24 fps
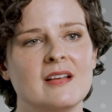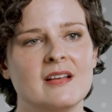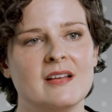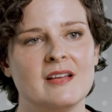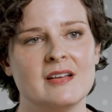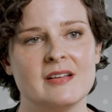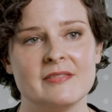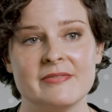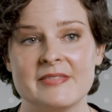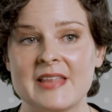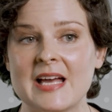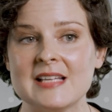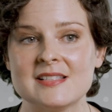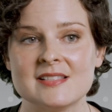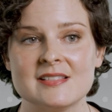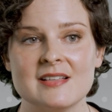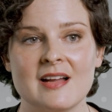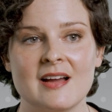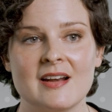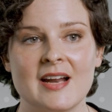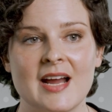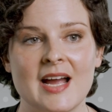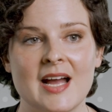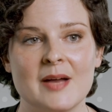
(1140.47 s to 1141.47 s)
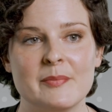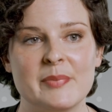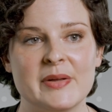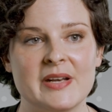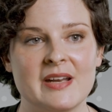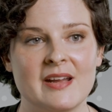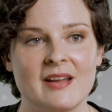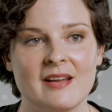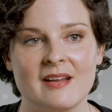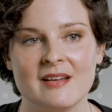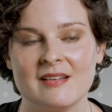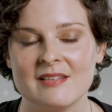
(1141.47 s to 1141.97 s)
And if that's not
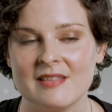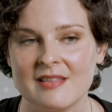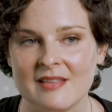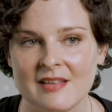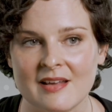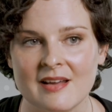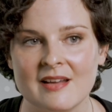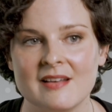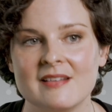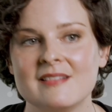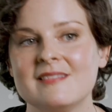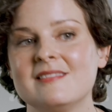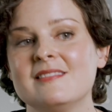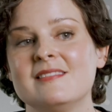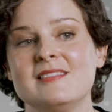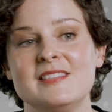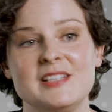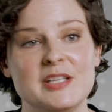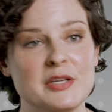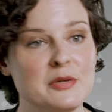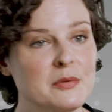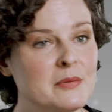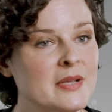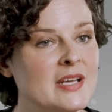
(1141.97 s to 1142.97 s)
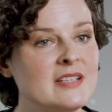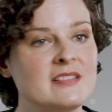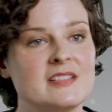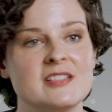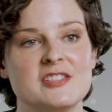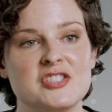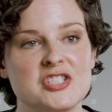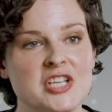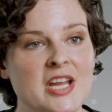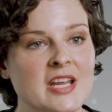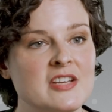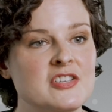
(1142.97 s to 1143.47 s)
happening, then you get to
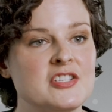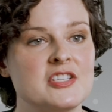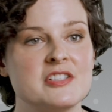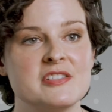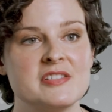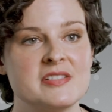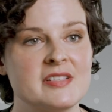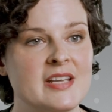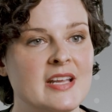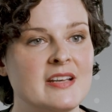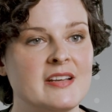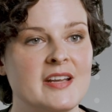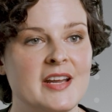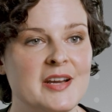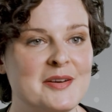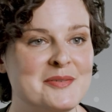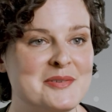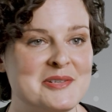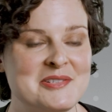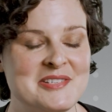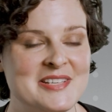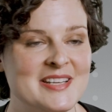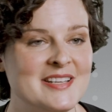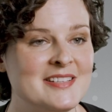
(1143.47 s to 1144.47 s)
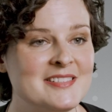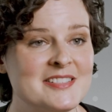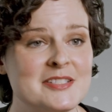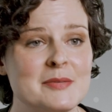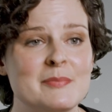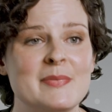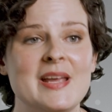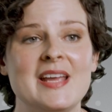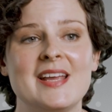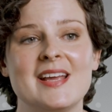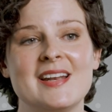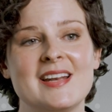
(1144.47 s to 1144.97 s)
change your skincare routine to
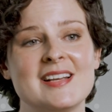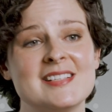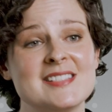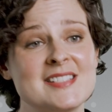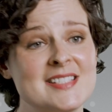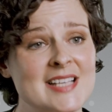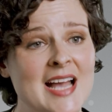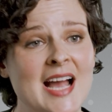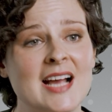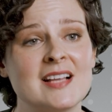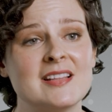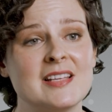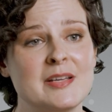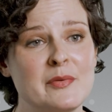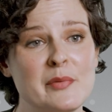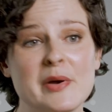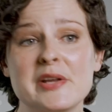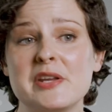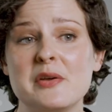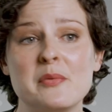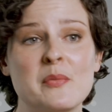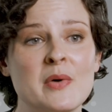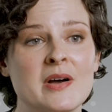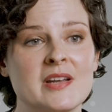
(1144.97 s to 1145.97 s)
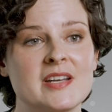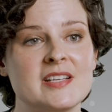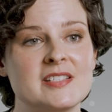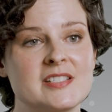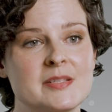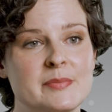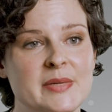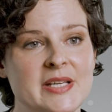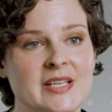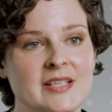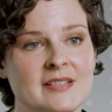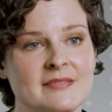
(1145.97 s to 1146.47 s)
make it exactly what you want it
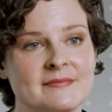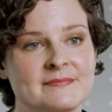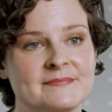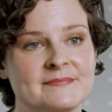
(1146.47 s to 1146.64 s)
to be.